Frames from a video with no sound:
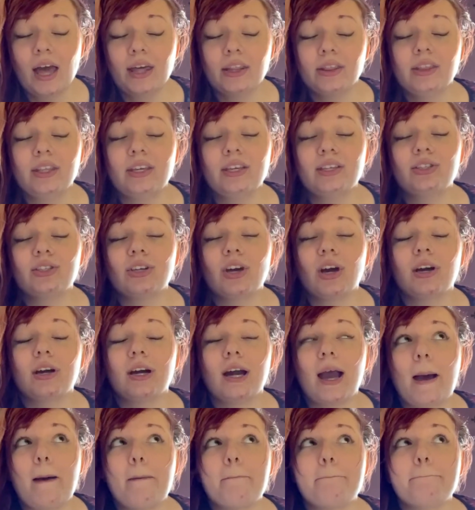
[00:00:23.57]
These are
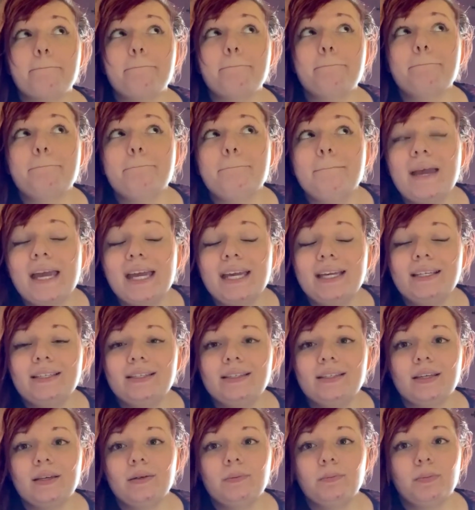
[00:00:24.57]

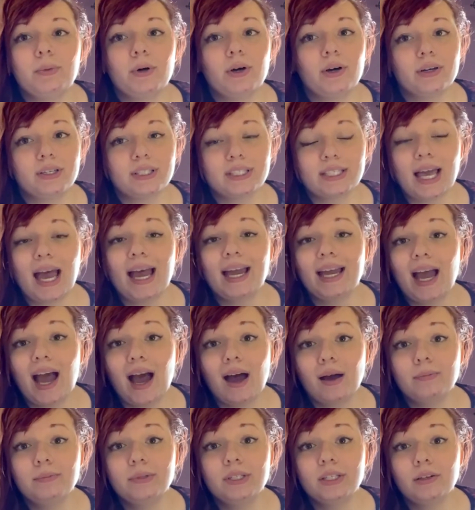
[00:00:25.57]
amazing books. I
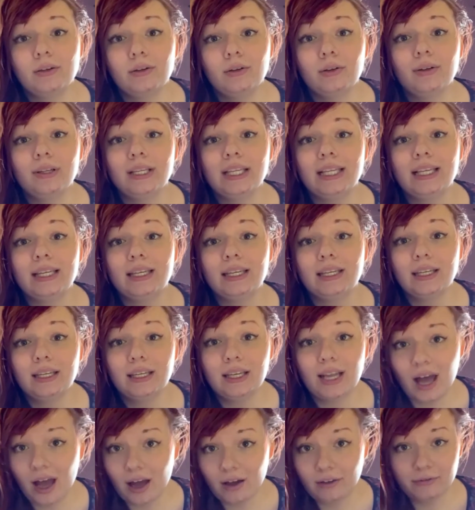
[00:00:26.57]
absolutely
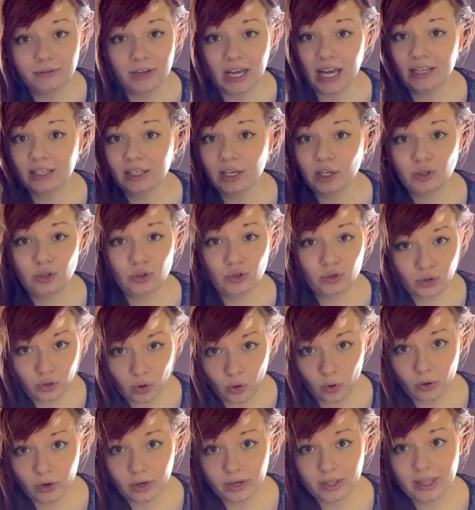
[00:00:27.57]
love and
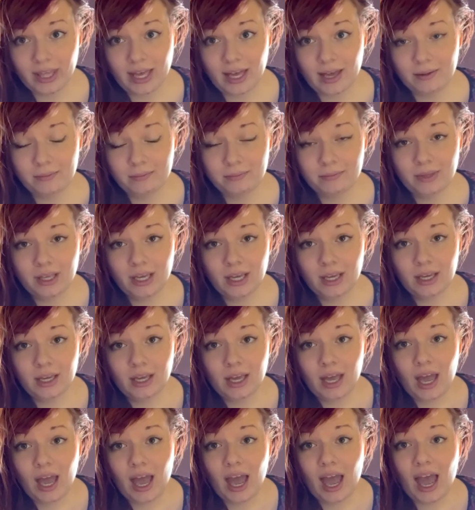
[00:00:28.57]
adore them,
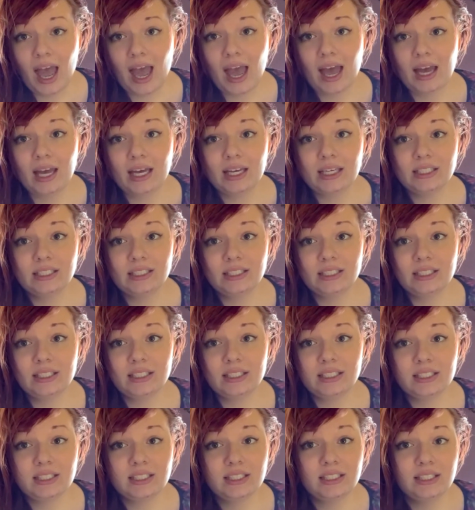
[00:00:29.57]
and
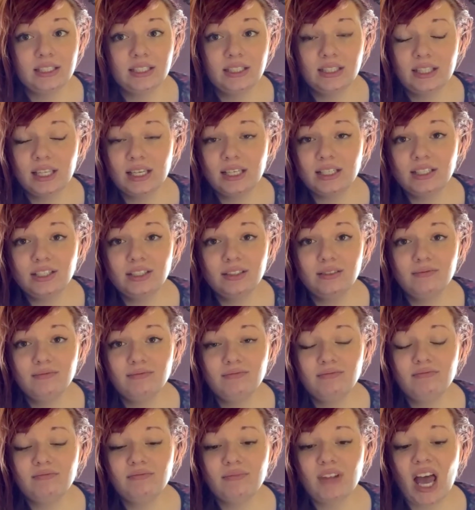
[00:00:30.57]

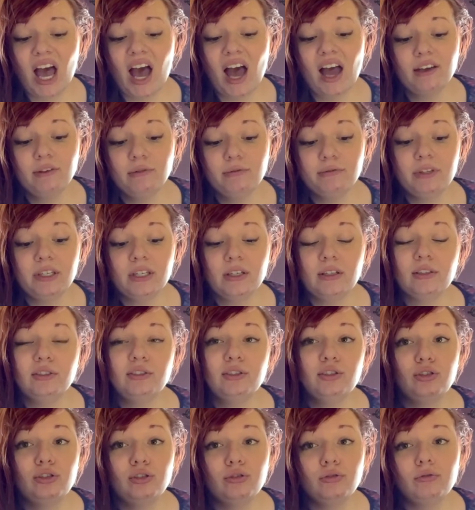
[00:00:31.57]
I feel,
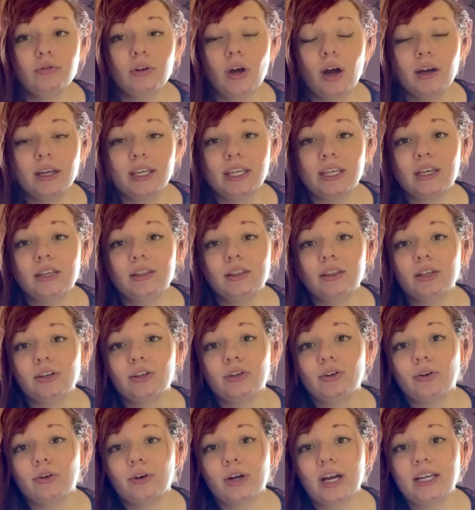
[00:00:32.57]
do not get the
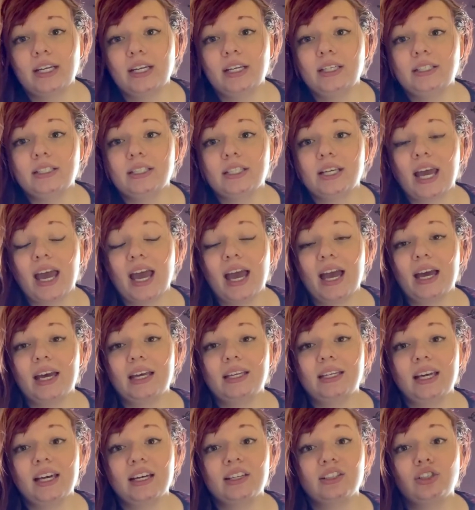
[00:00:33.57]
credit
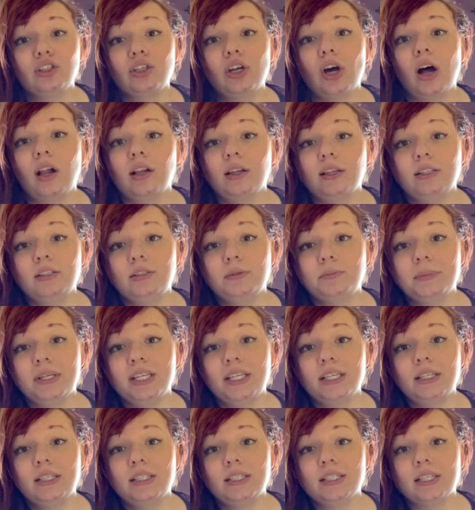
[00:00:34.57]
and
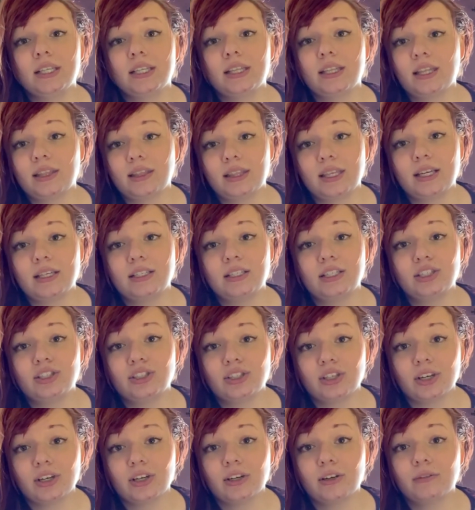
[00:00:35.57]
acknowledgement that they
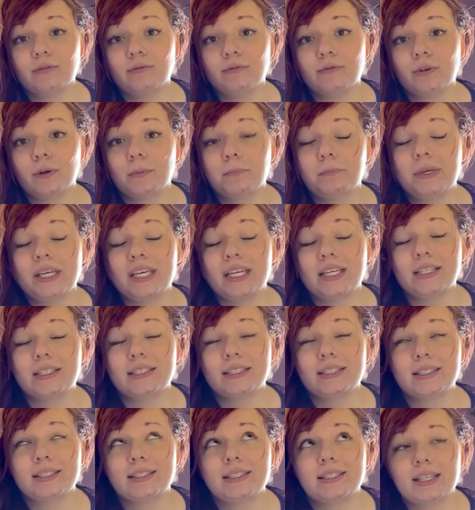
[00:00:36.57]
deserve for being
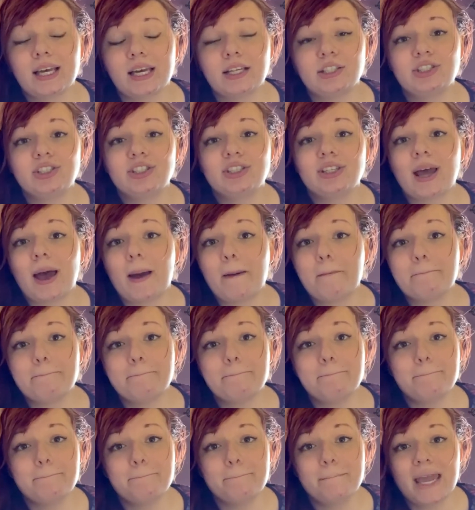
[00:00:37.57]
such
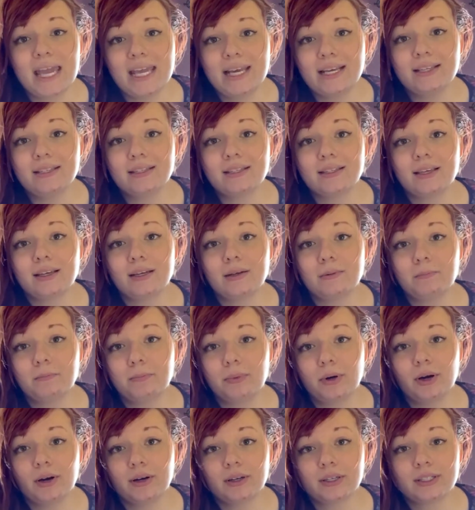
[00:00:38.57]
amazing
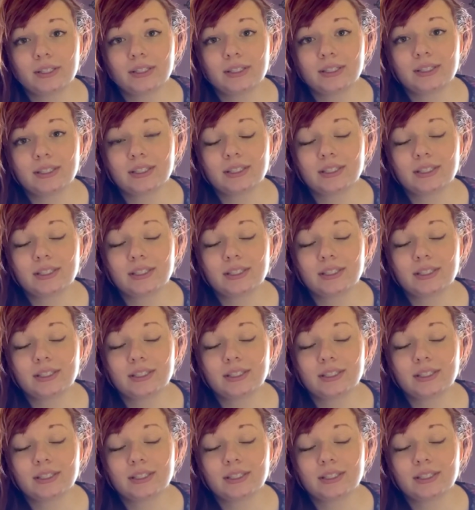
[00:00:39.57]
books.